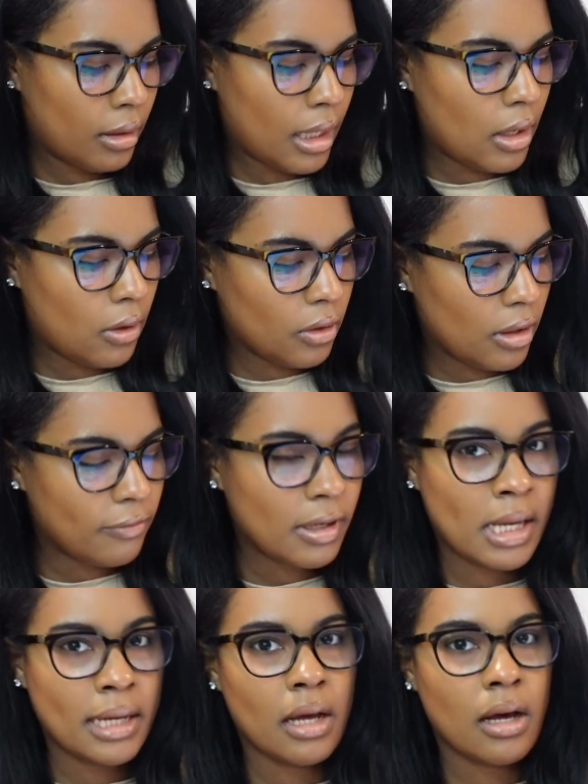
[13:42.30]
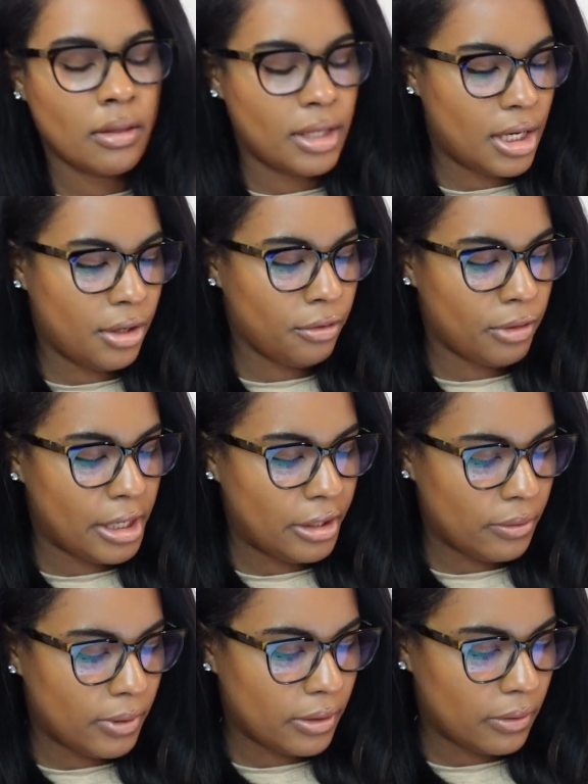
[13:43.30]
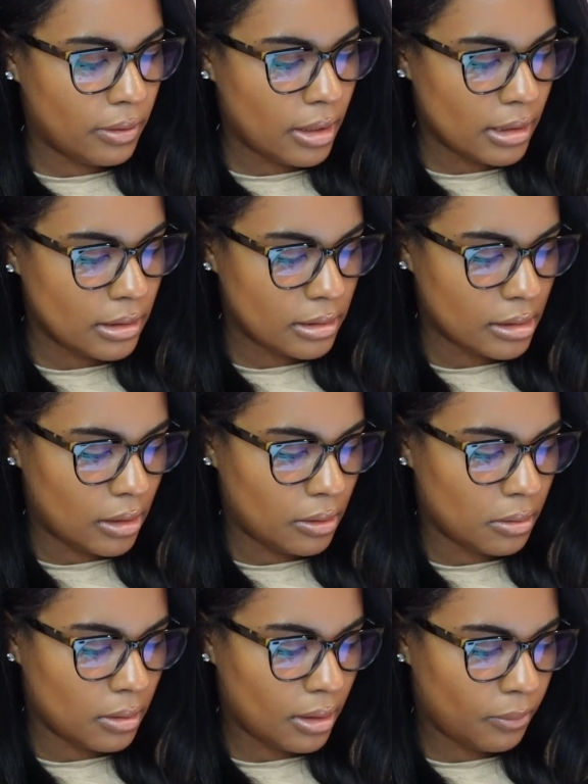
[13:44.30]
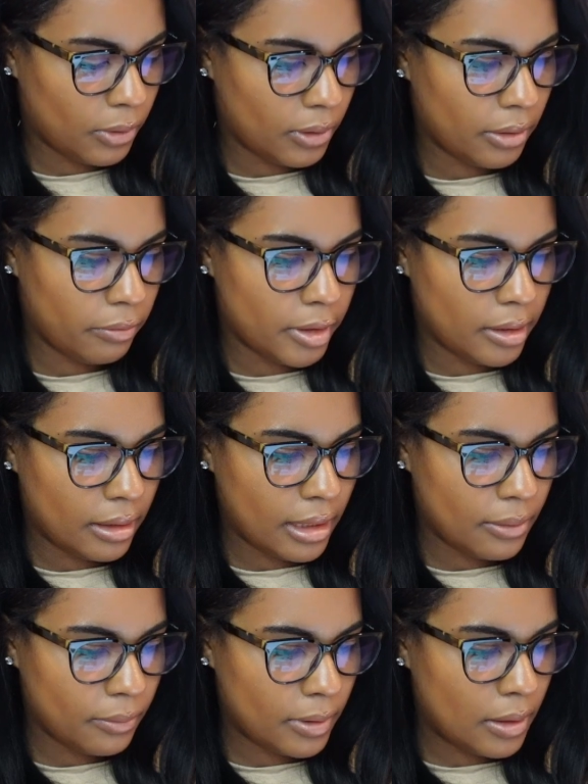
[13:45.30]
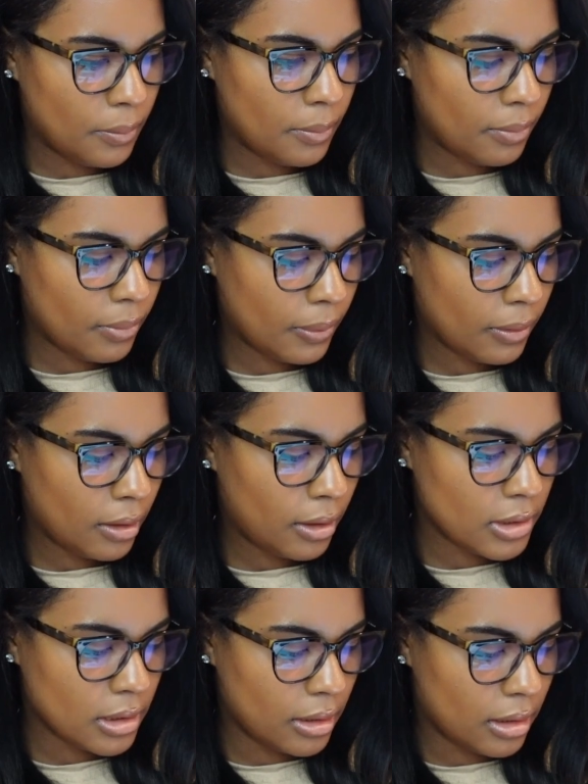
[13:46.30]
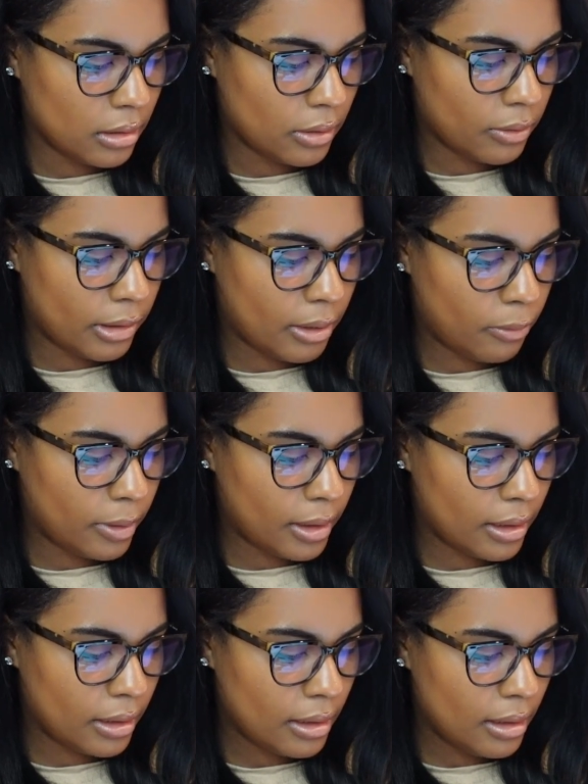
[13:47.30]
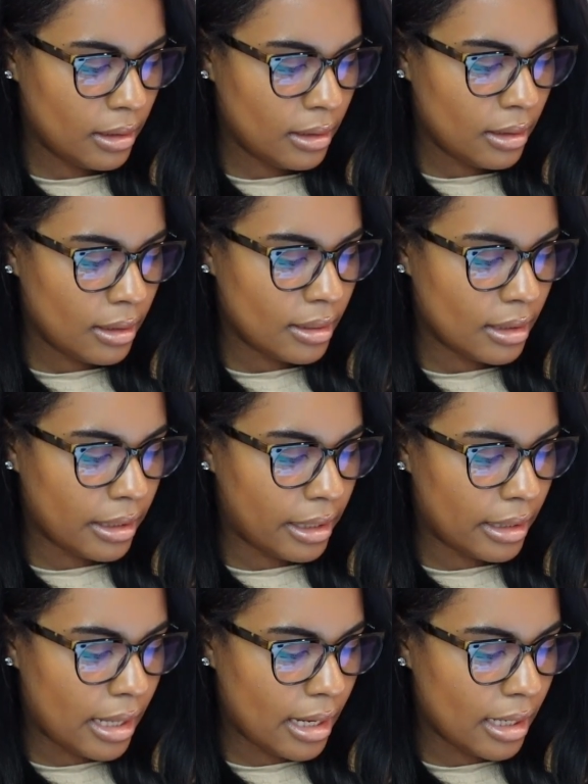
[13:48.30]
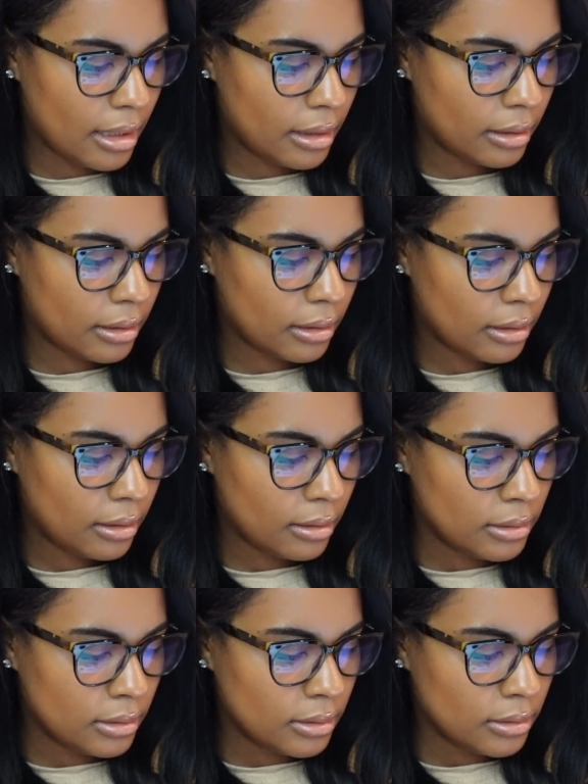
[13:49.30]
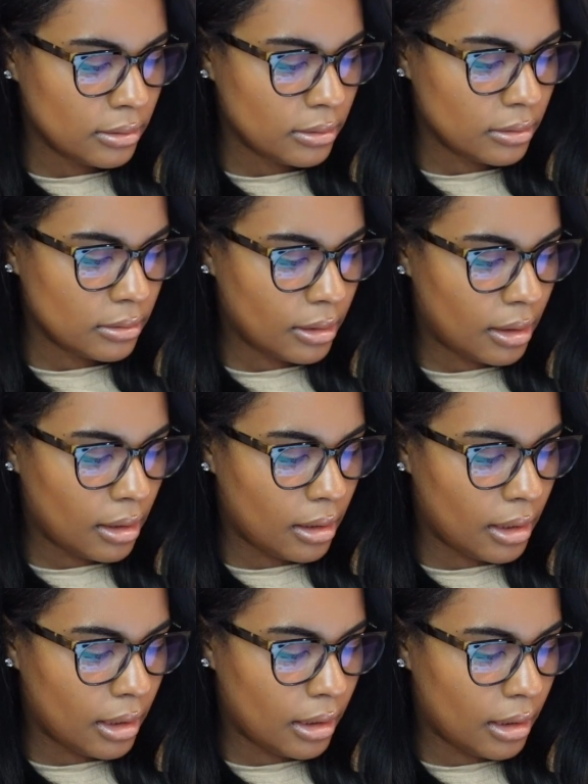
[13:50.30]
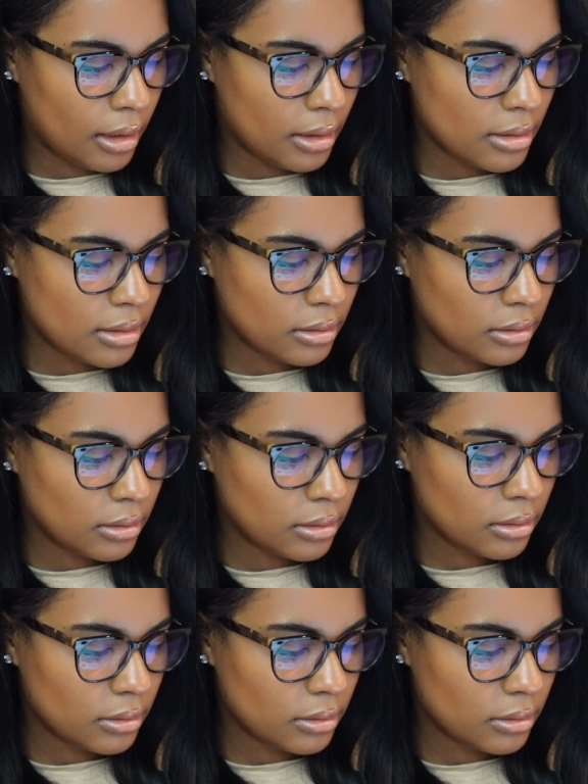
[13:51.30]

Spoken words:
I don't know if I like all that gray going on, so I think I'm gonna get rid of that one. Here's another gray one that I like. And